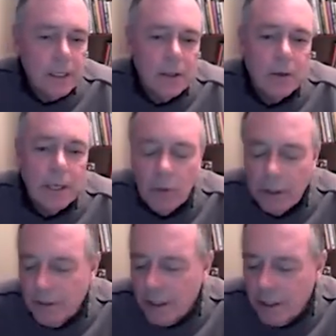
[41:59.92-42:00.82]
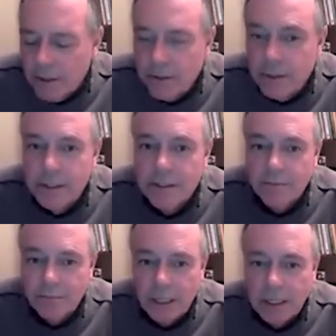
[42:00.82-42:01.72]
okay, one of the characteristics
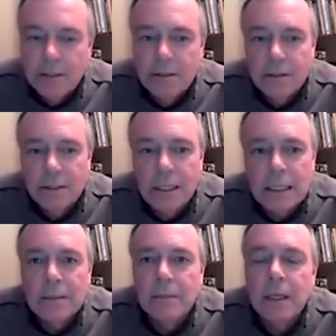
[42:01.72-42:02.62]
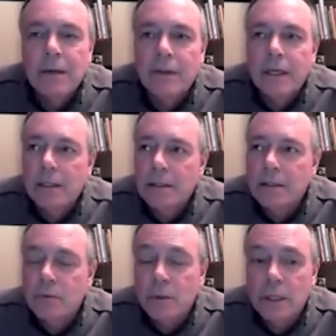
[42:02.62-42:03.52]
of peat, I think
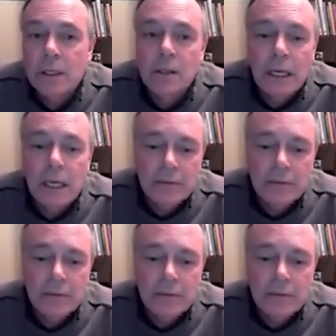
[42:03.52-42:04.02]
that's really kind of